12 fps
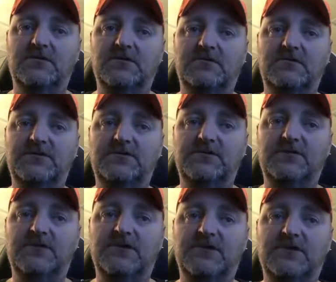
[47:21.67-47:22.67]
When you do
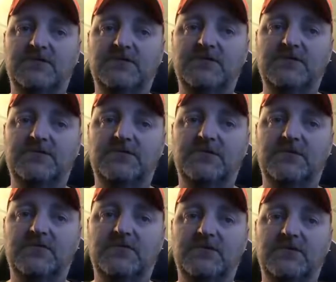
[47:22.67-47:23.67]
that, will you
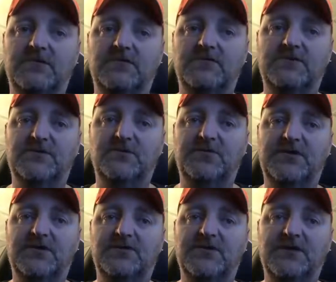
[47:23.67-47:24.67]
show the Mr.
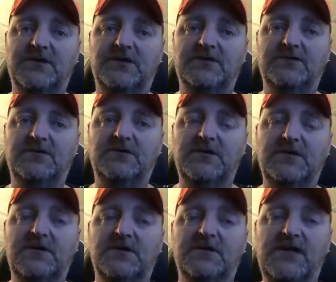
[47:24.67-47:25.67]
Peanut thing again?
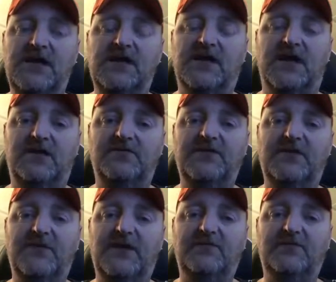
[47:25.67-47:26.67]
Yeah, I'll
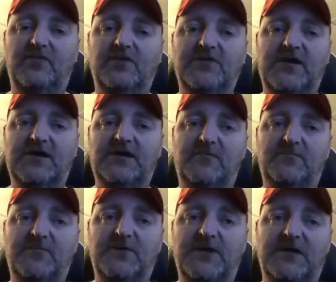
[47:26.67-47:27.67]
definitely have to look that up,
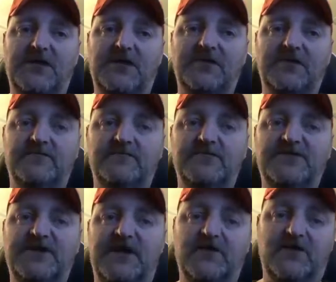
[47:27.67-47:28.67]

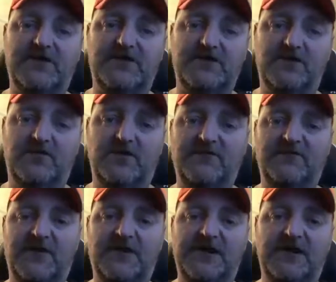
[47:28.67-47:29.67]
Shane, and let you know what I
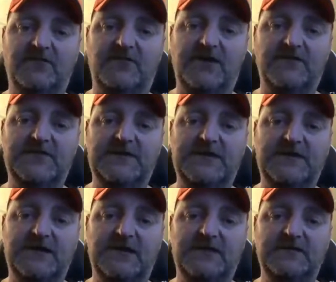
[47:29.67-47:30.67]
find out about
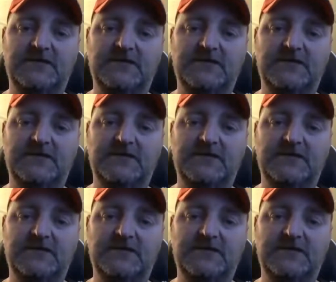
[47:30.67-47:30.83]
the